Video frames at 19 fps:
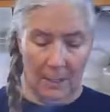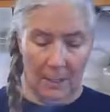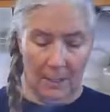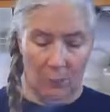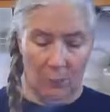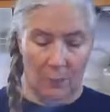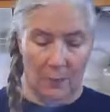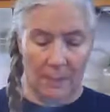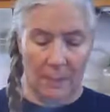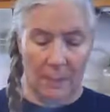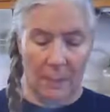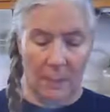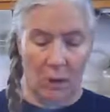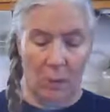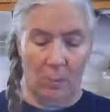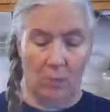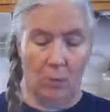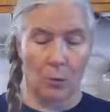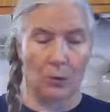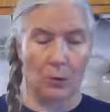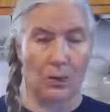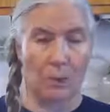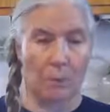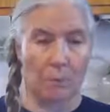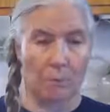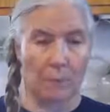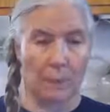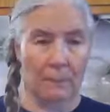It was an almost
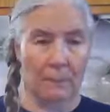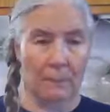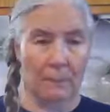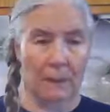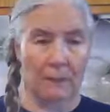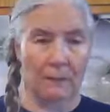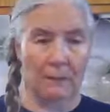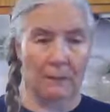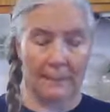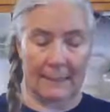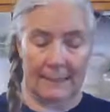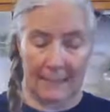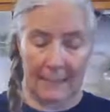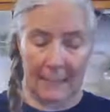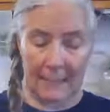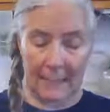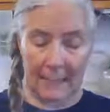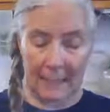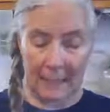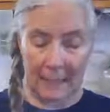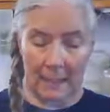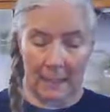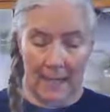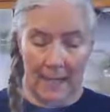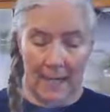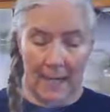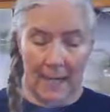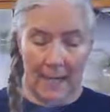biblical setting.
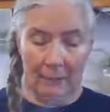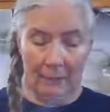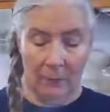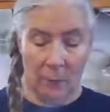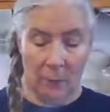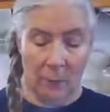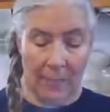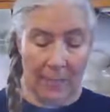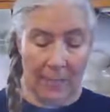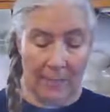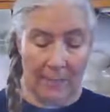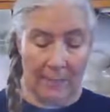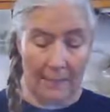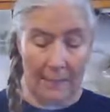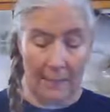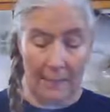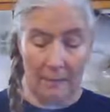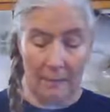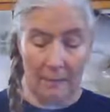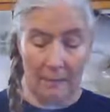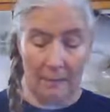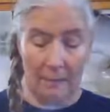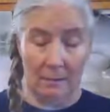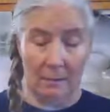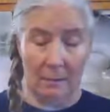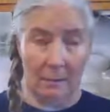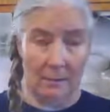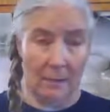Everyone had a seat
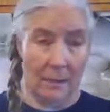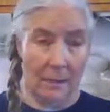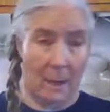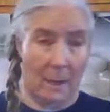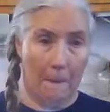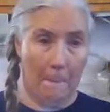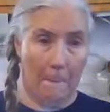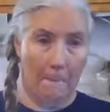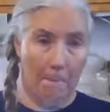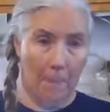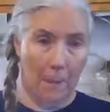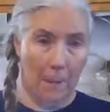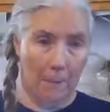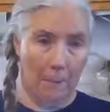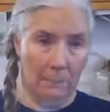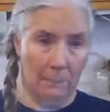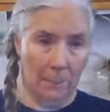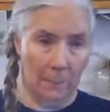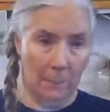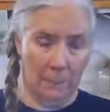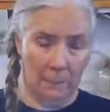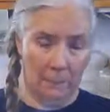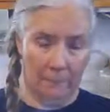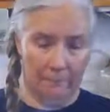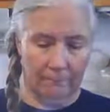but me.